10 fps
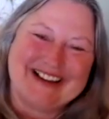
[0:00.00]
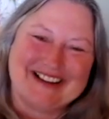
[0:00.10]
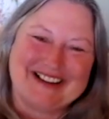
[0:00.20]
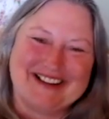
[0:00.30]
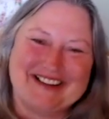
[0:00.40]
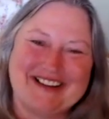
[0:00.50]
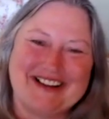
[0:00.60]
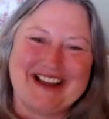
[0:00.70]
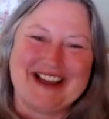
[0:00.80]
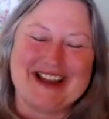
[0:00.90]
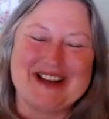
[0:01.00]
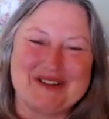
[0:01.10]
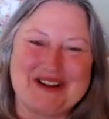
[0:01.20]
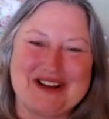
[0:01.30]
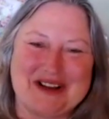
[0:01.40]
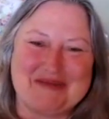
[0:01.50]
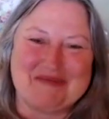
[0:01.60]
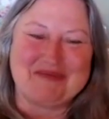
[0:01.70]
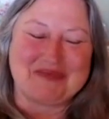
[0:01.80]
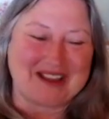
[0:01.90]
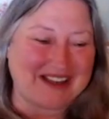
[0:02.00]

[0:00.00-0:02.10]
oh, anyway, um,